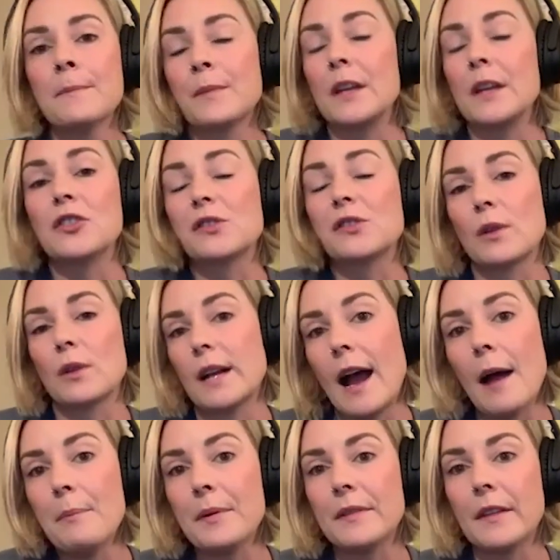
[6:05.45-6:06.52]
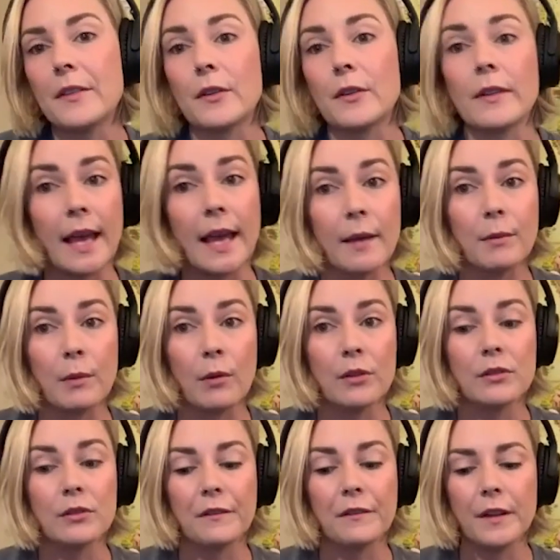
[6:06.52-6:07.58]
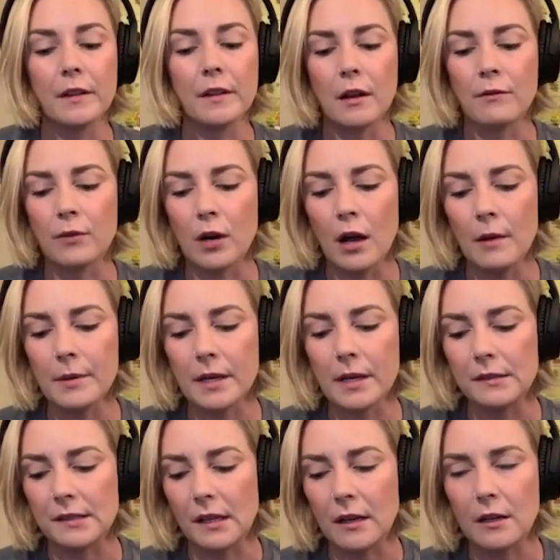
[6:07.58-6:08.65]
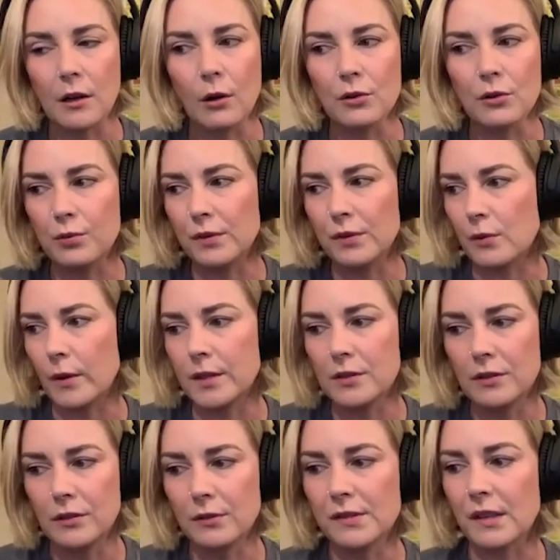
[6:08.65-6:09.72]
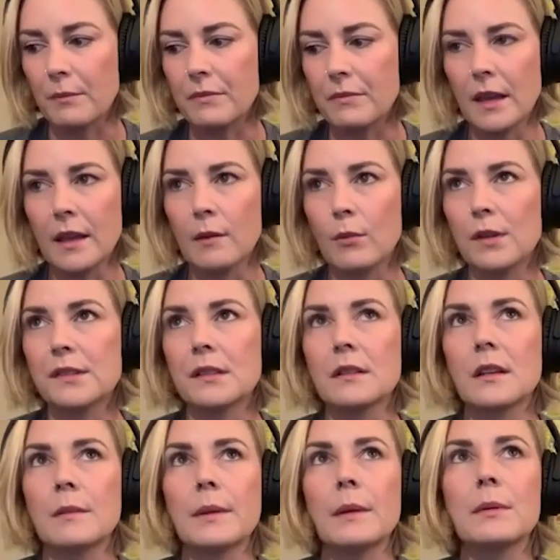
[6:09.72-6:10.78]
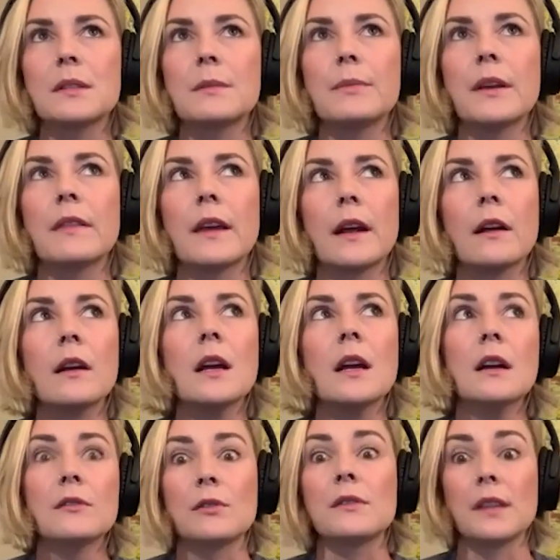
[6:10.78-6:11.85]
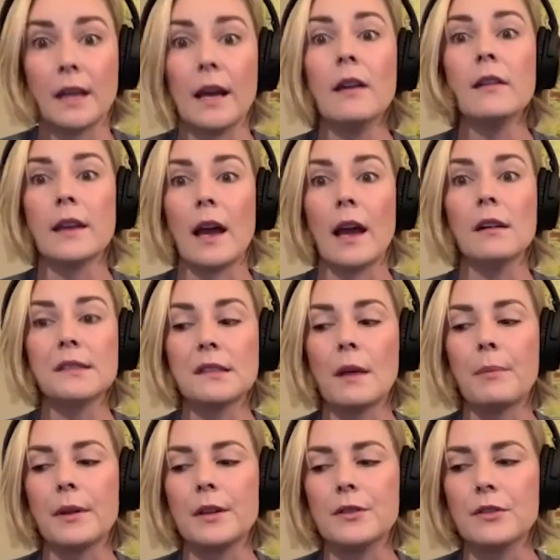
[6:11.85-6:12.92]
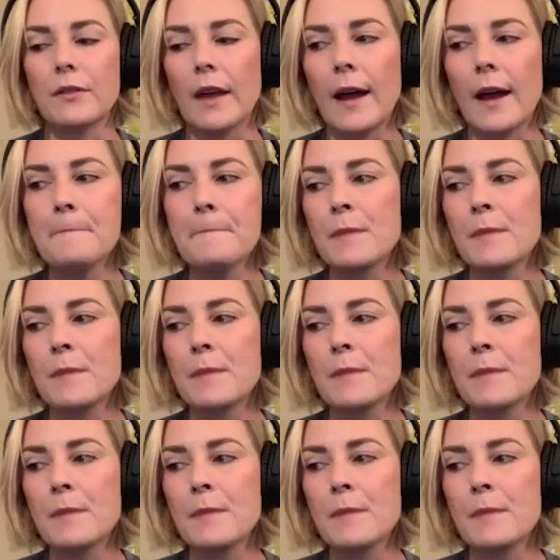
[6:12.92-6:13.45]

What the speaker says: It just sort of happened that they're like, hey, we want you to fill in on Raw because Coach was going to do something and wasn't going to be able to be there. So I was like, hell yeah, I'll step in and do that.